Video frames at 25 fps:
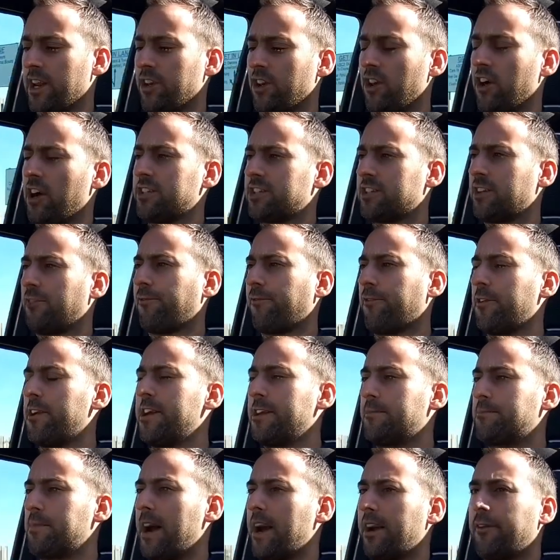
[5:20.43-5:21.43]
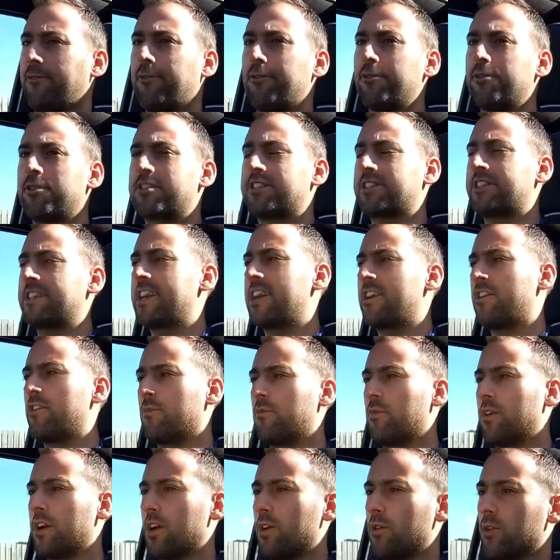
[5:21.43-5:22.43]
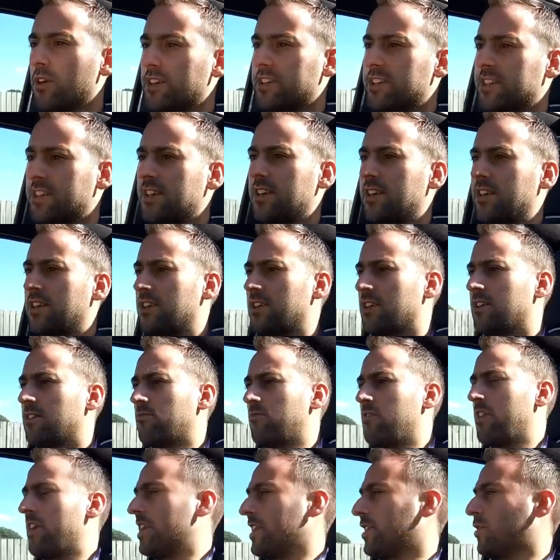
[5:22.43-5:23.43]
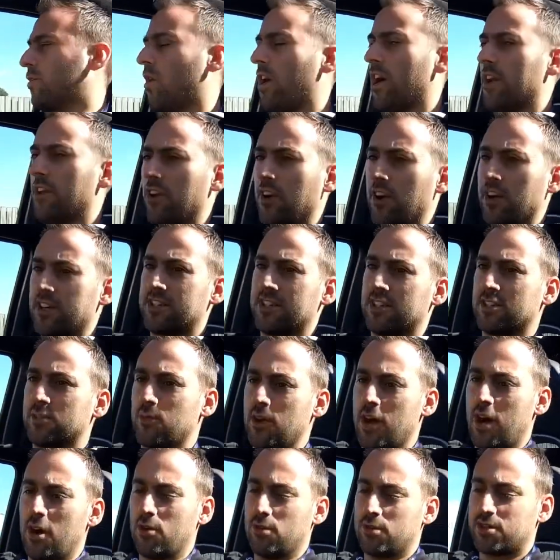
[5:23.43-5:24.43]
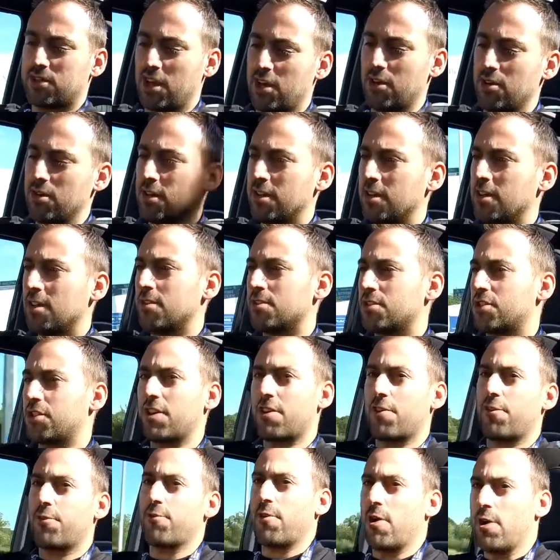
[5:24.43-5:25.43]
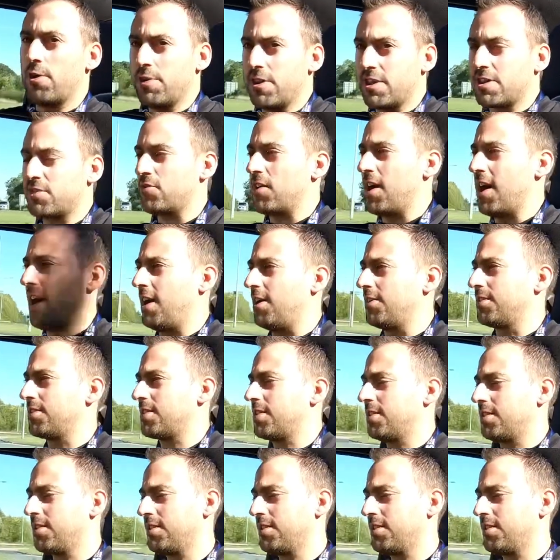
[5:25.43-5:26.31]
nice. The feedback through the steering wheel is really quite nice as well. So I'm just going to throw this round.